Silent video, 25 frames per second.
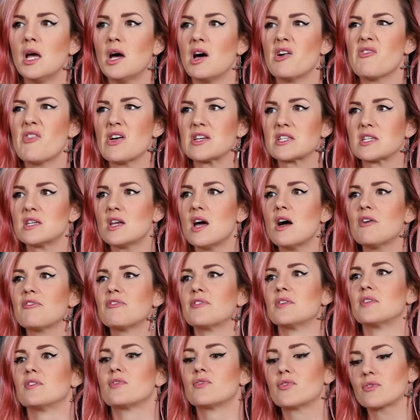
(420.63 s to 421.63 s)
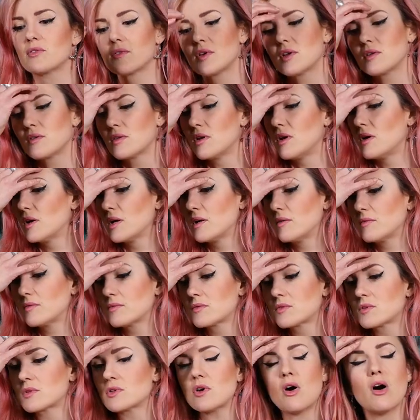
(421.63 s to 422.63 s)
I've had enough of, like,
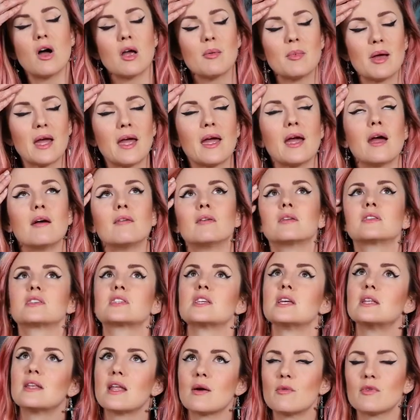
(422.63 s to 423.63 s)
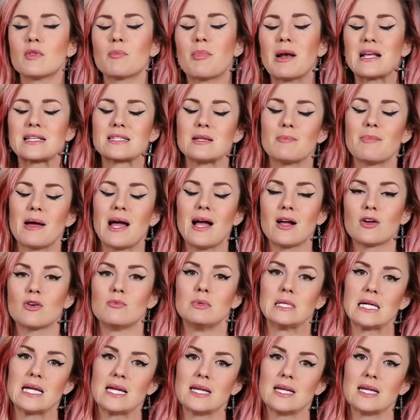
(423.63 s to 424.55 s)
dyeing my hair and sitting there with a plastic bag on my